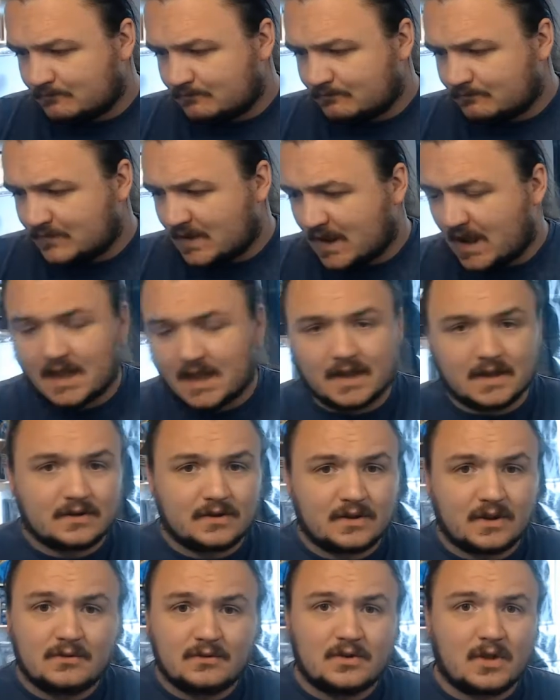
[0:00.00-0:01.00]
Yeah,
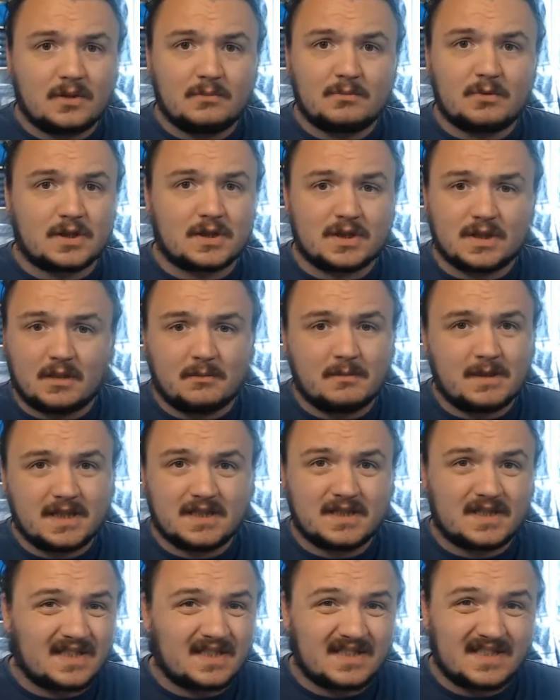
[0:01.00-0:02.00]
so dry brushing, I mean,
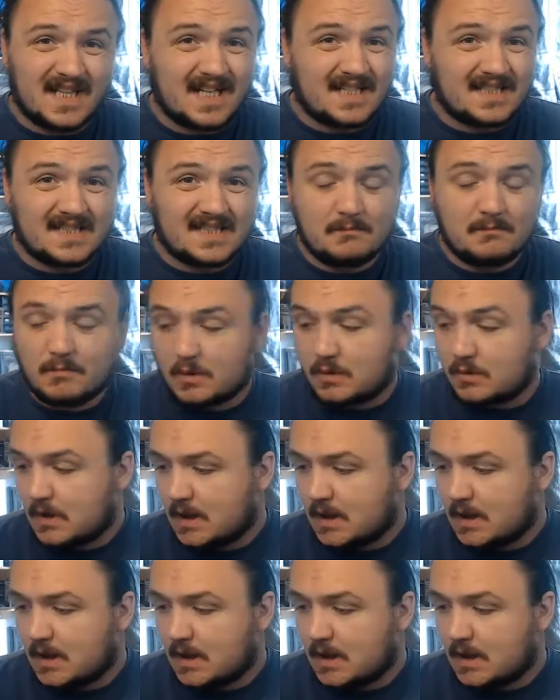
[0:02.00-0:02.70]
it's just that simple.